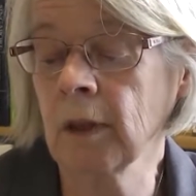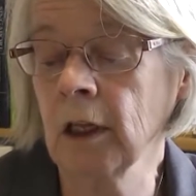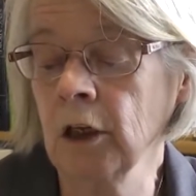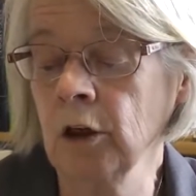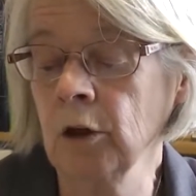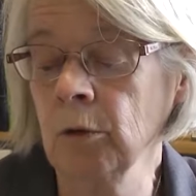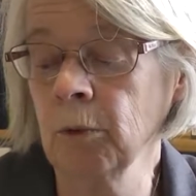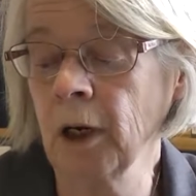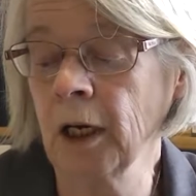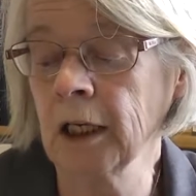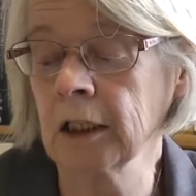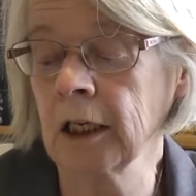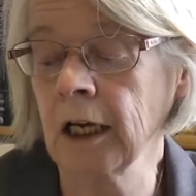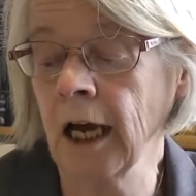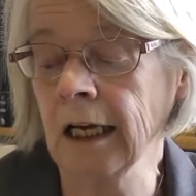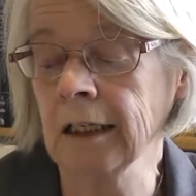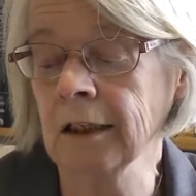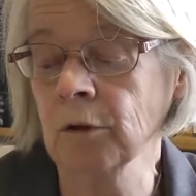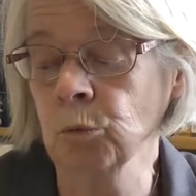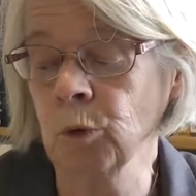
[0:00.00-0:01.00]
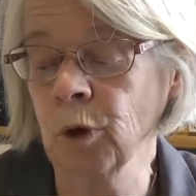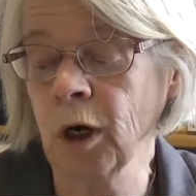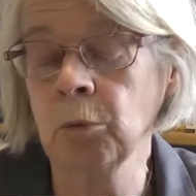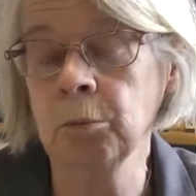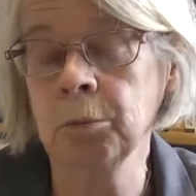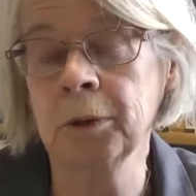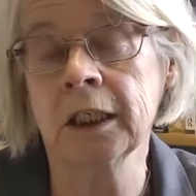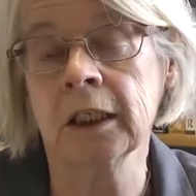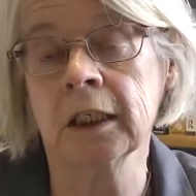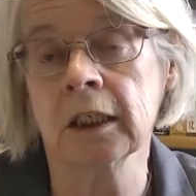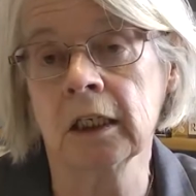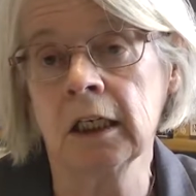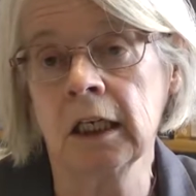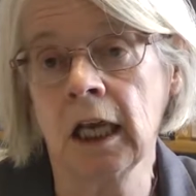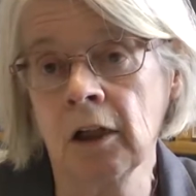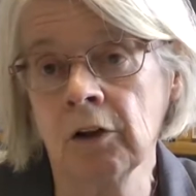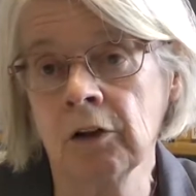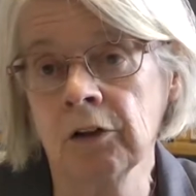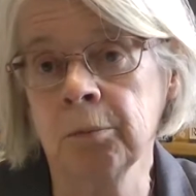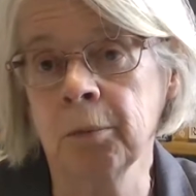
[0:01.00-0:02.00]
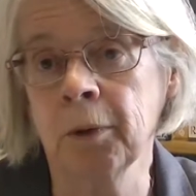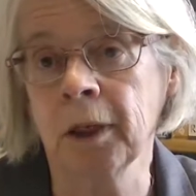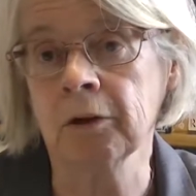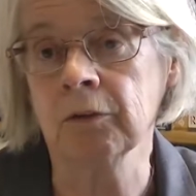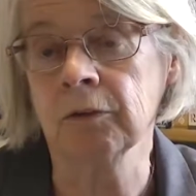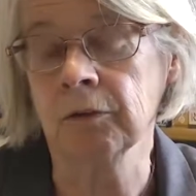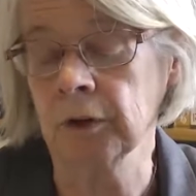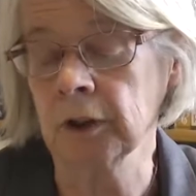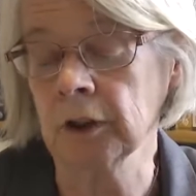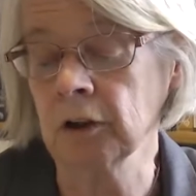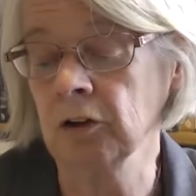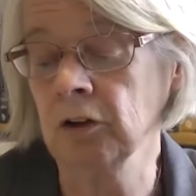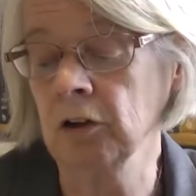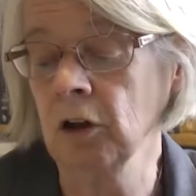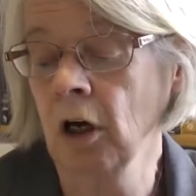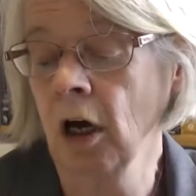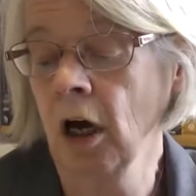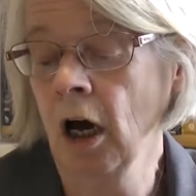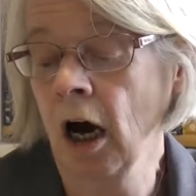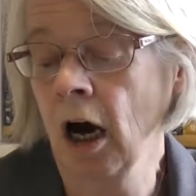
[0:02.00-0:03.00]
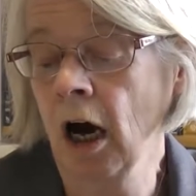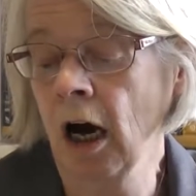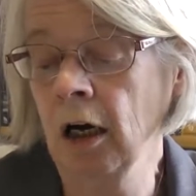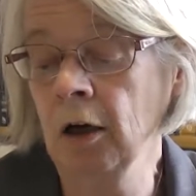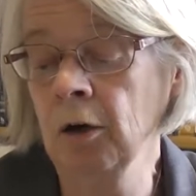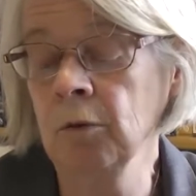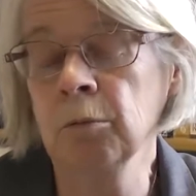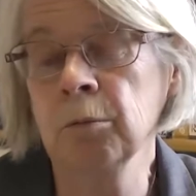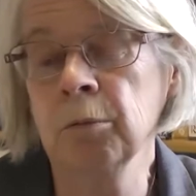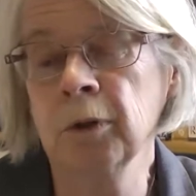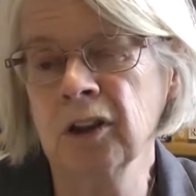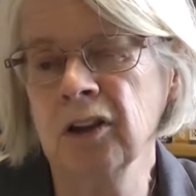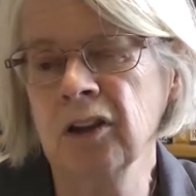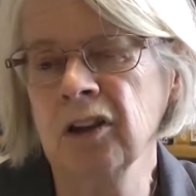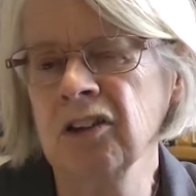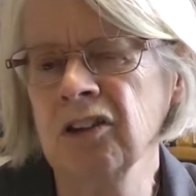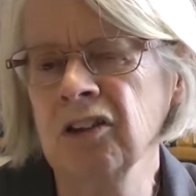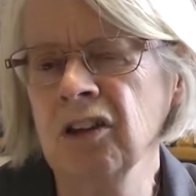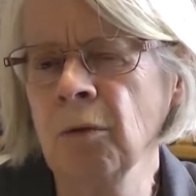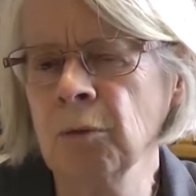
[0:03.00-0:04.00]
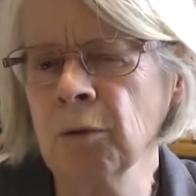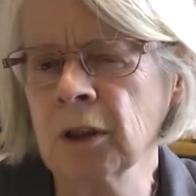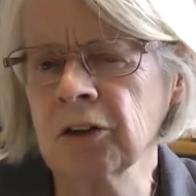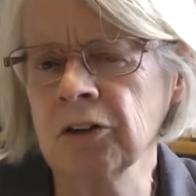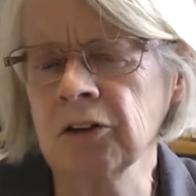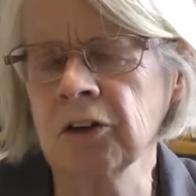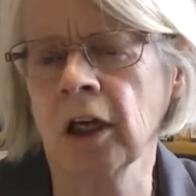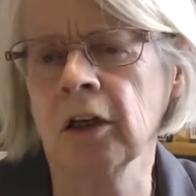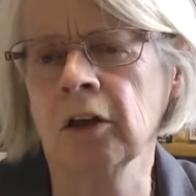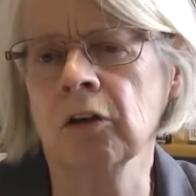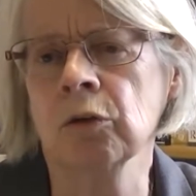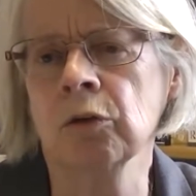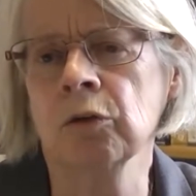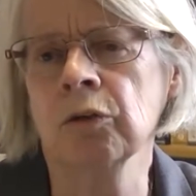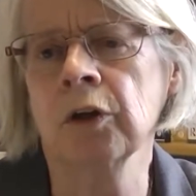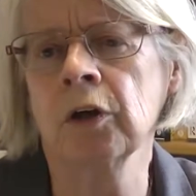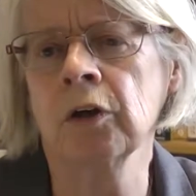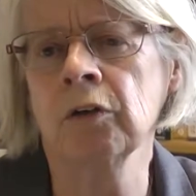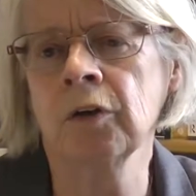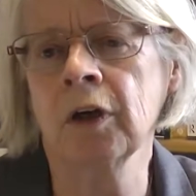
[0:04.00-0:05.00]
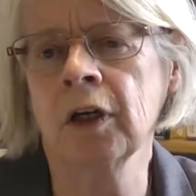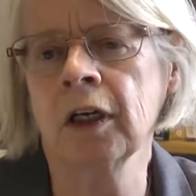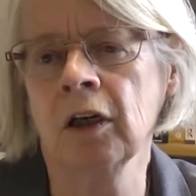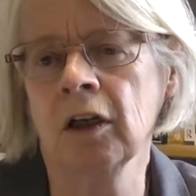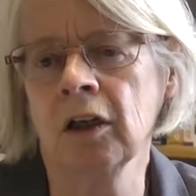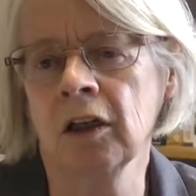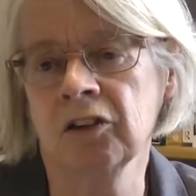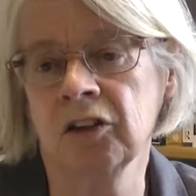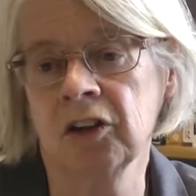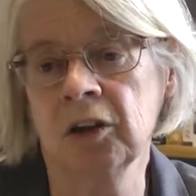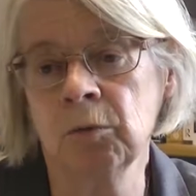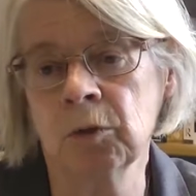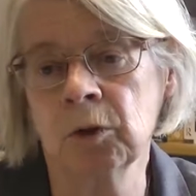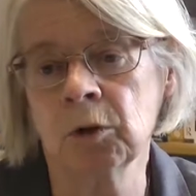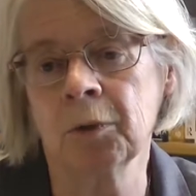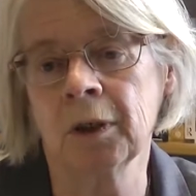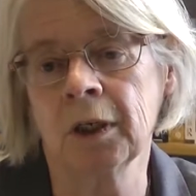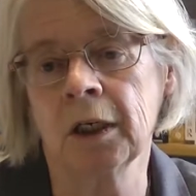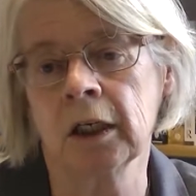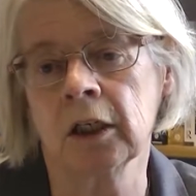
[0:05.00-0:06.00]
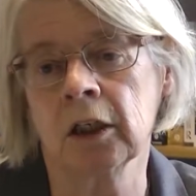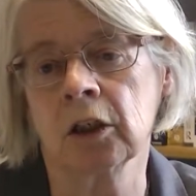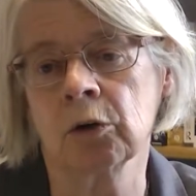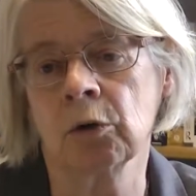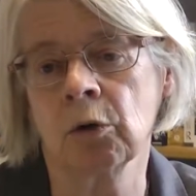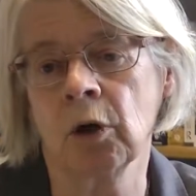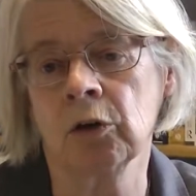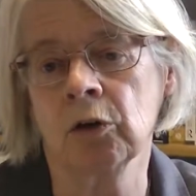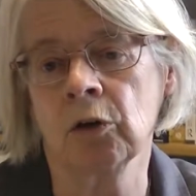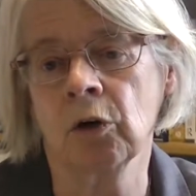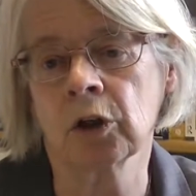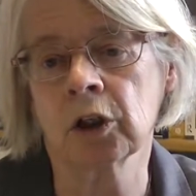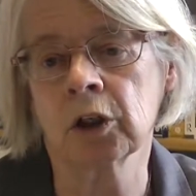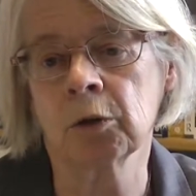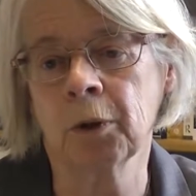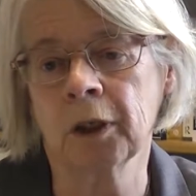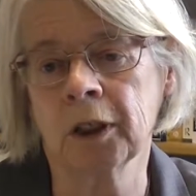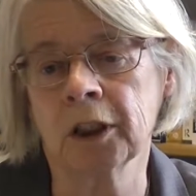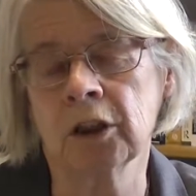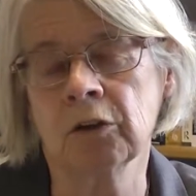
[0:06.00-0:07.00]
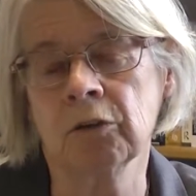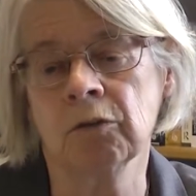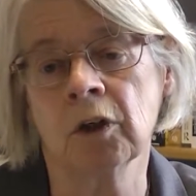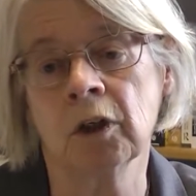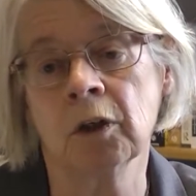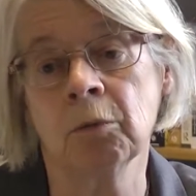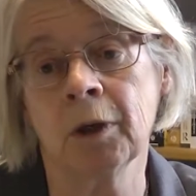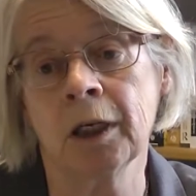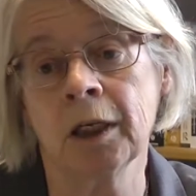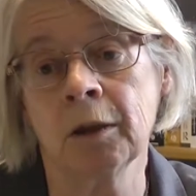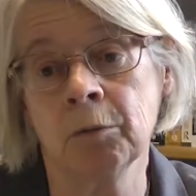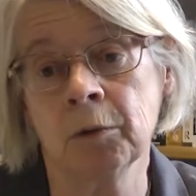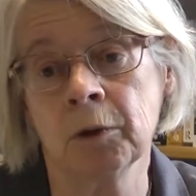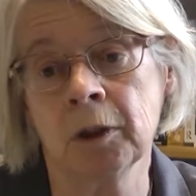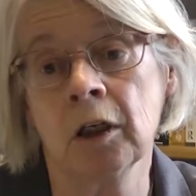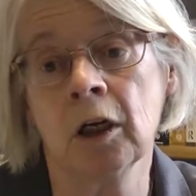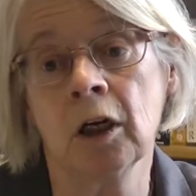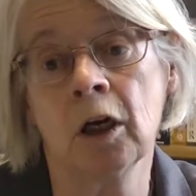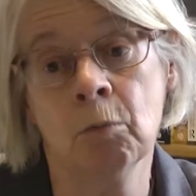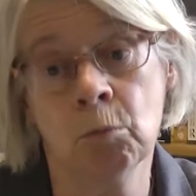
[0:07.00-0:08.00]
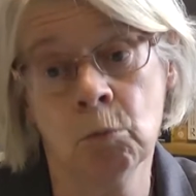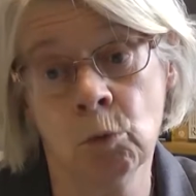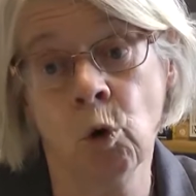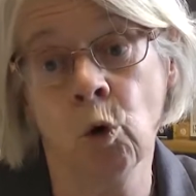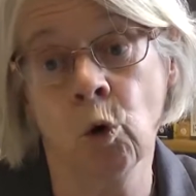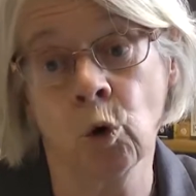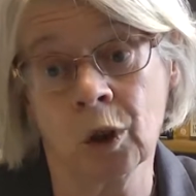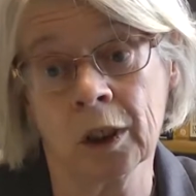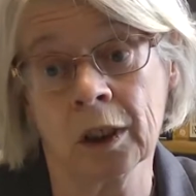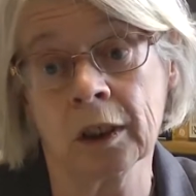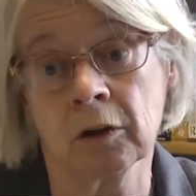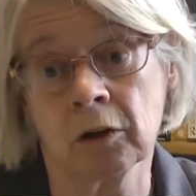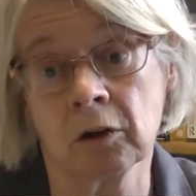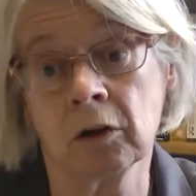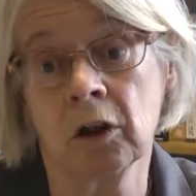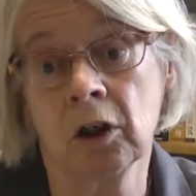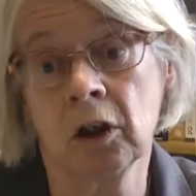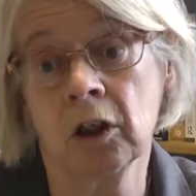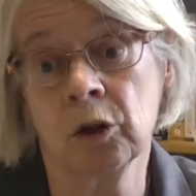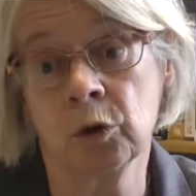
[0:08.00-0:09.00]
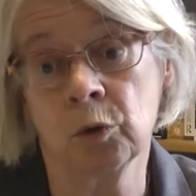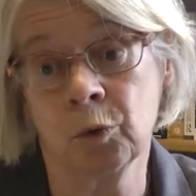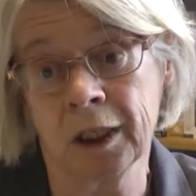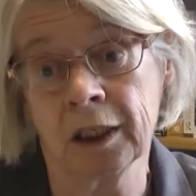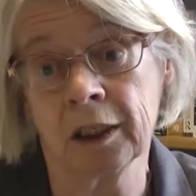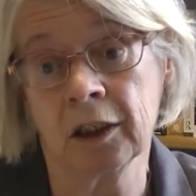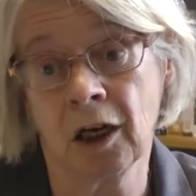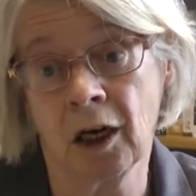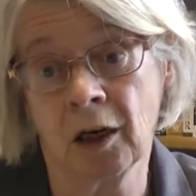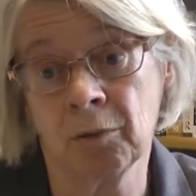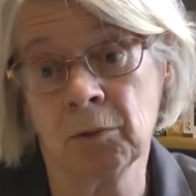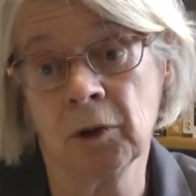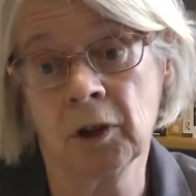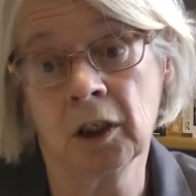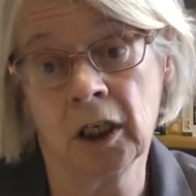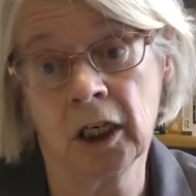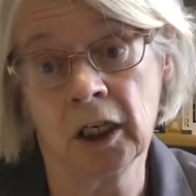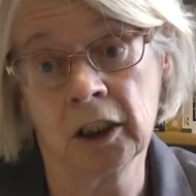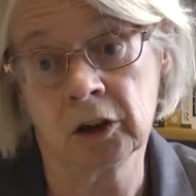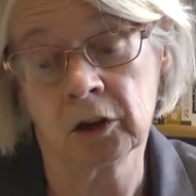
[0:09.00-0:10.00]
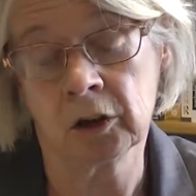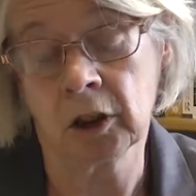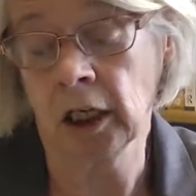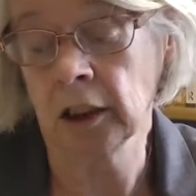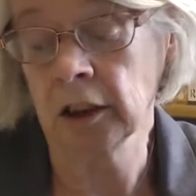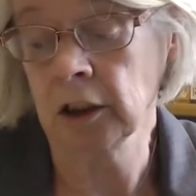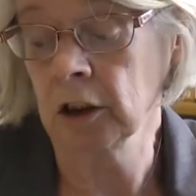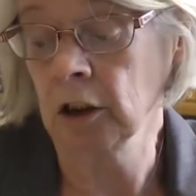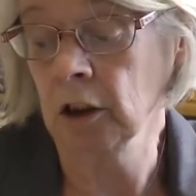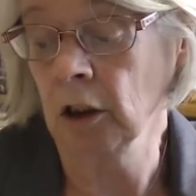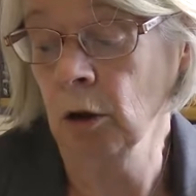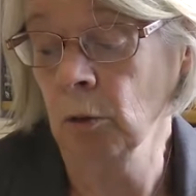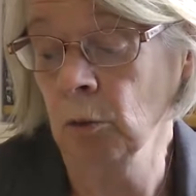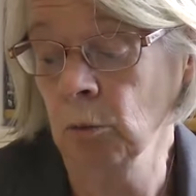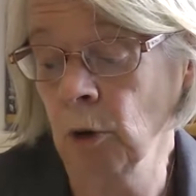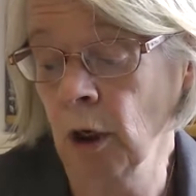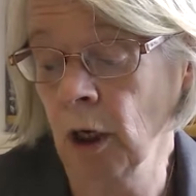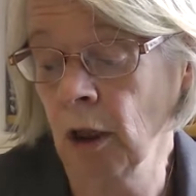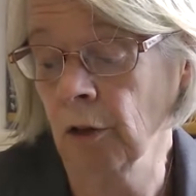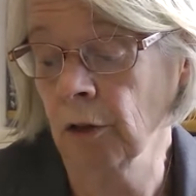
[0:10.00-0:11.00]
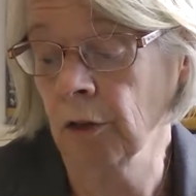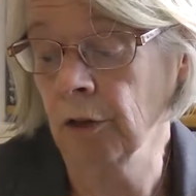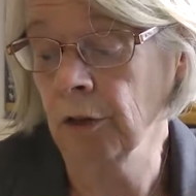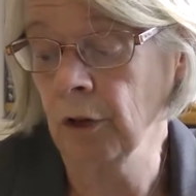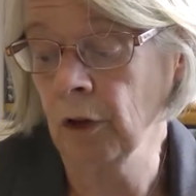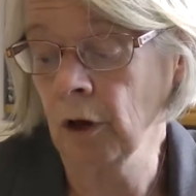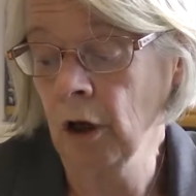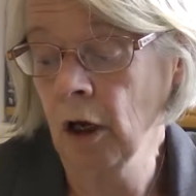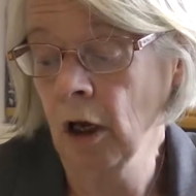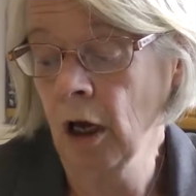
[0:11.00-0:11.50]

you may get well-being and health benefits, but to some extent, although they seem to be linked to owner occupation, they may be more linked to income, education and wealth.